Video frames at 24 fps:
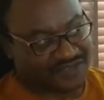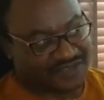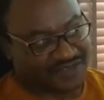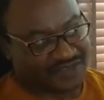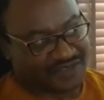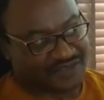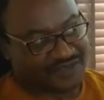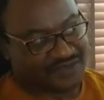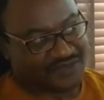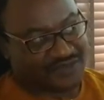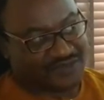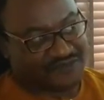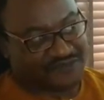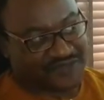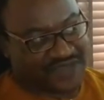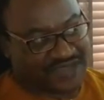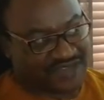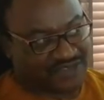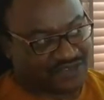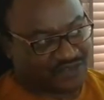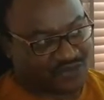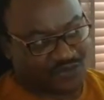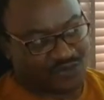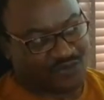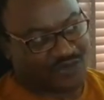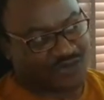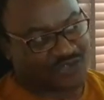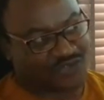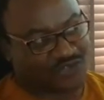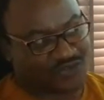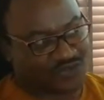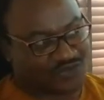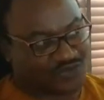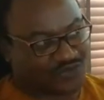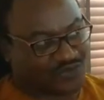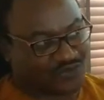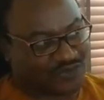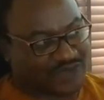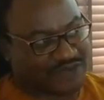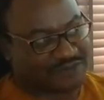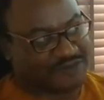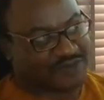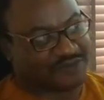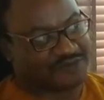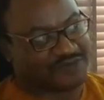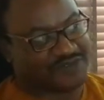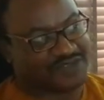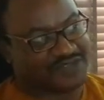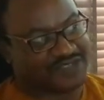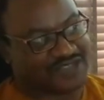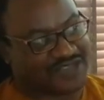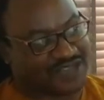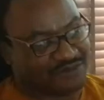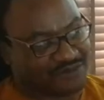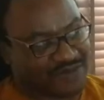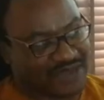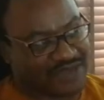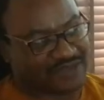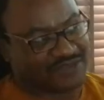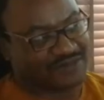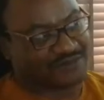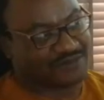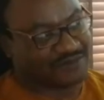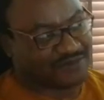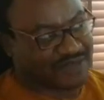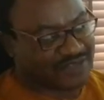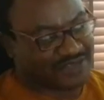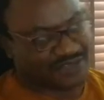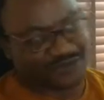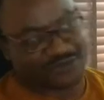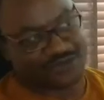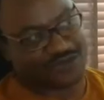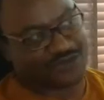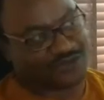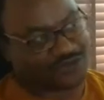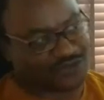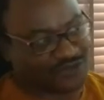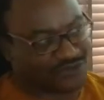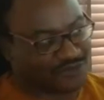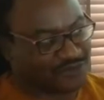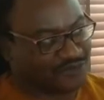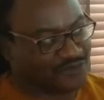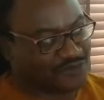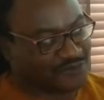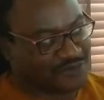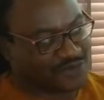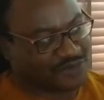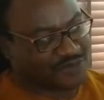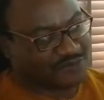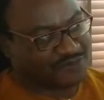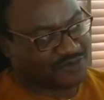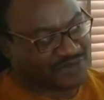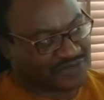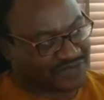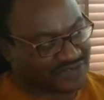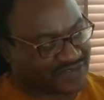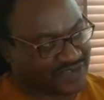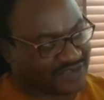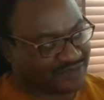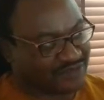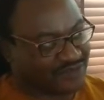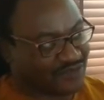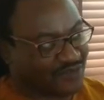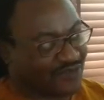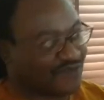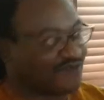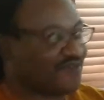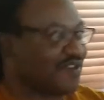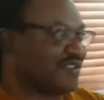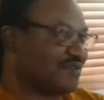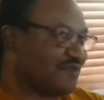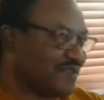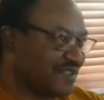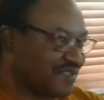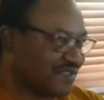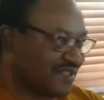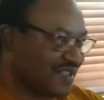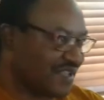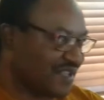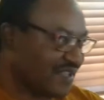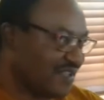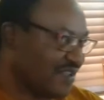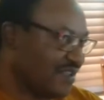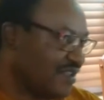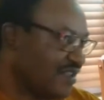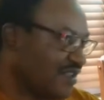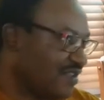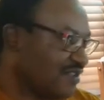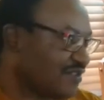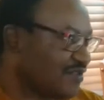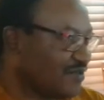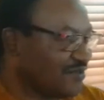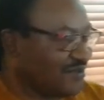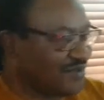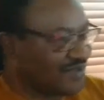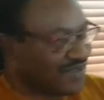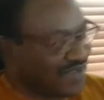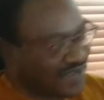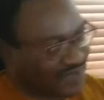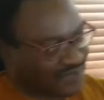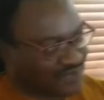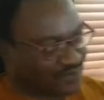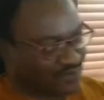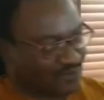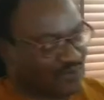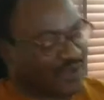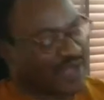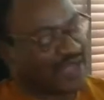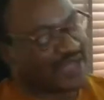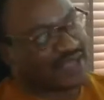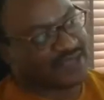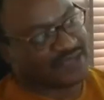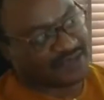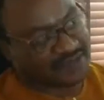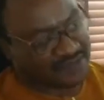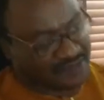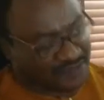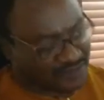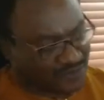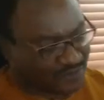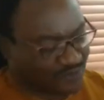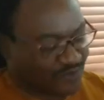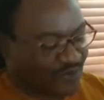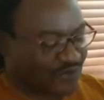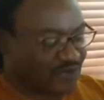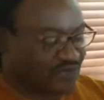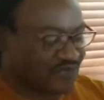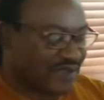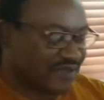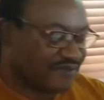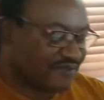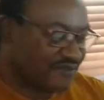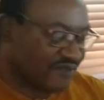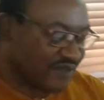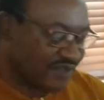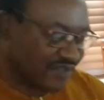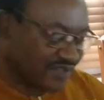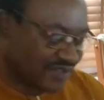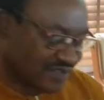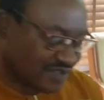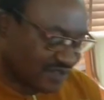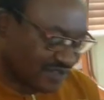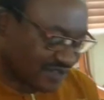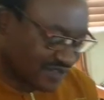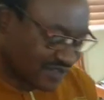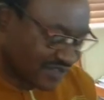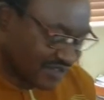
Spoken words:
So if I do what you do, I may break down, whilst you may not break down, or vice versa. So that's why you want to avoid such things.